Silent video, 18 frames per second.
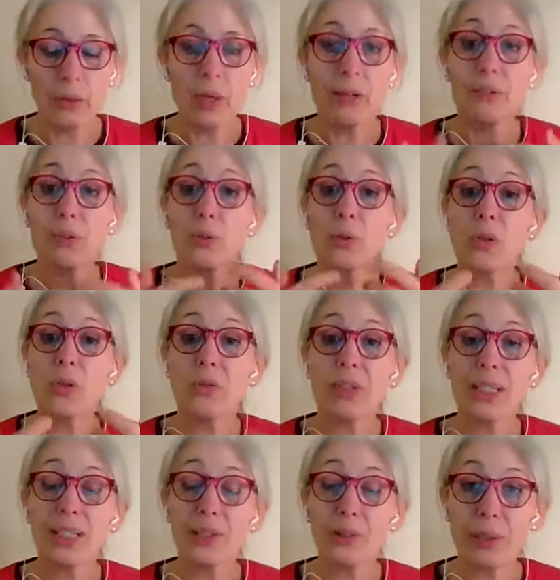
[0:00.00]
I also
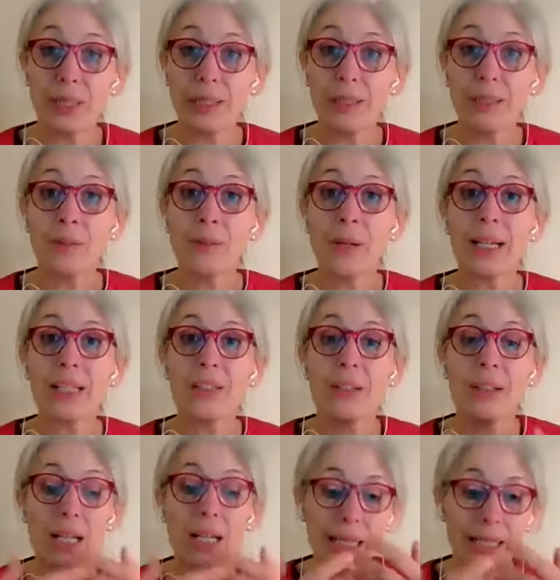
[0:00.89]
feel that you are quite
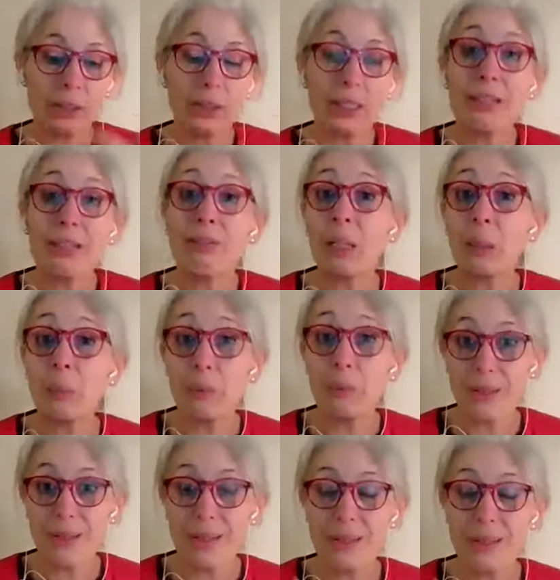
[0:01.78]
a giving
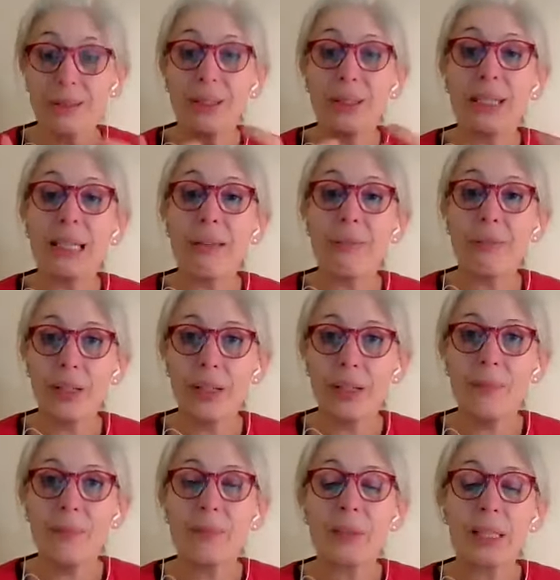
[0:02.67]
person, a
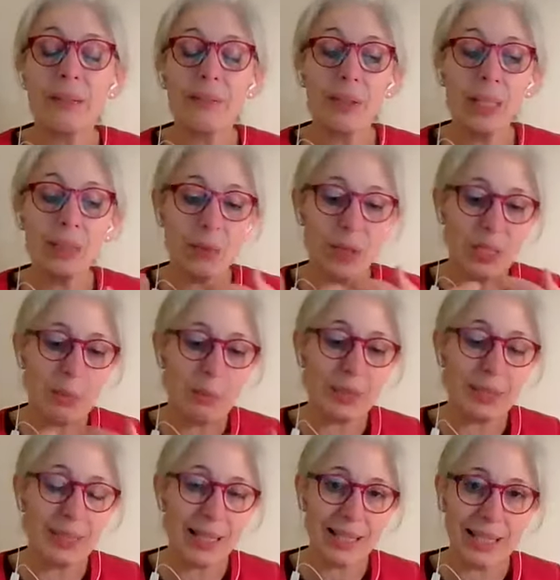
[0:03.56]
giver. And what
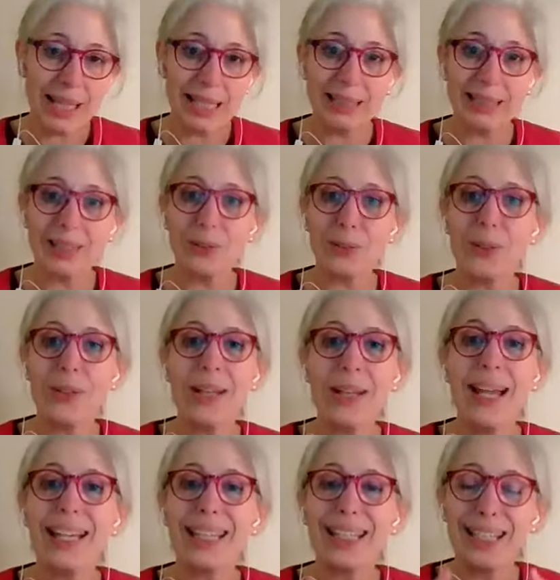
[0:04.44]
Spirit is saying, that, you know,
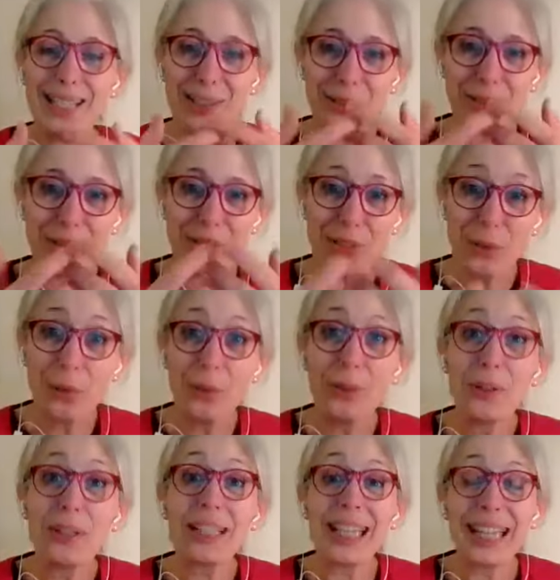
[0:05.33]
it's
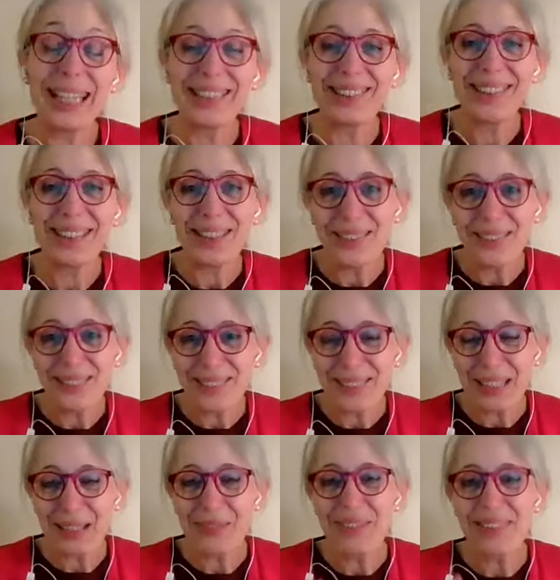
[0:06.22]
all okay to
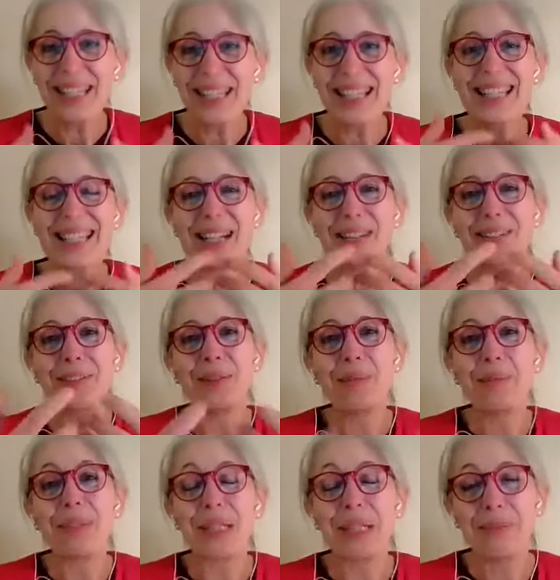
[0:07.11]
give things out
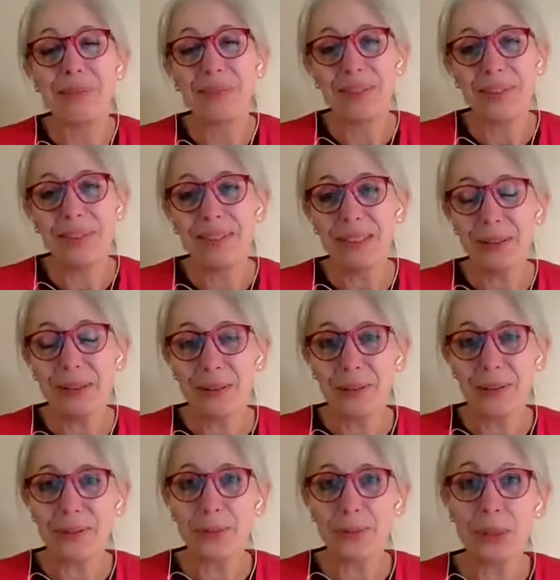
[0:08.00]
to people, you
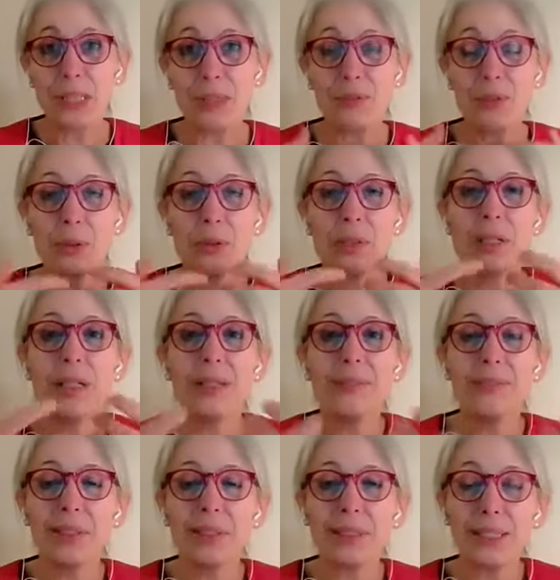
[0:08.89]
know, to give your
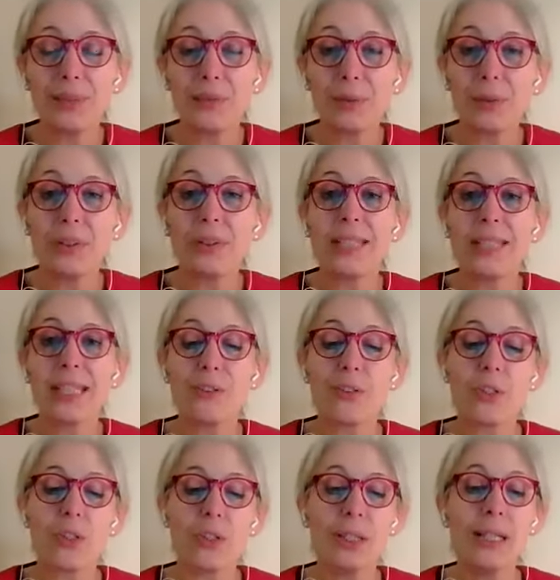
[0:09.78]
love and give your
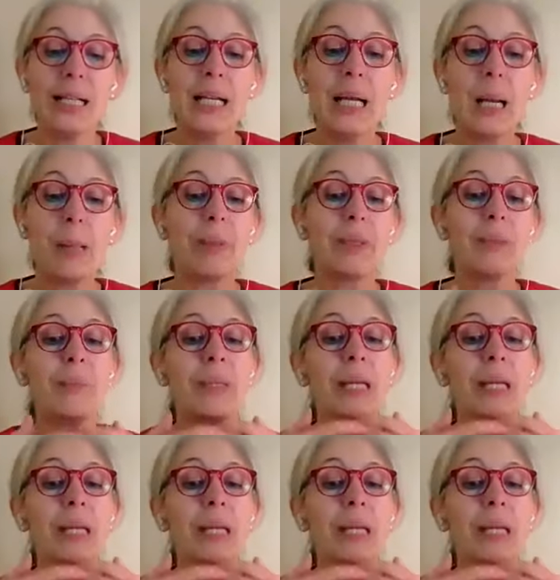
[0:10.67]
attention. But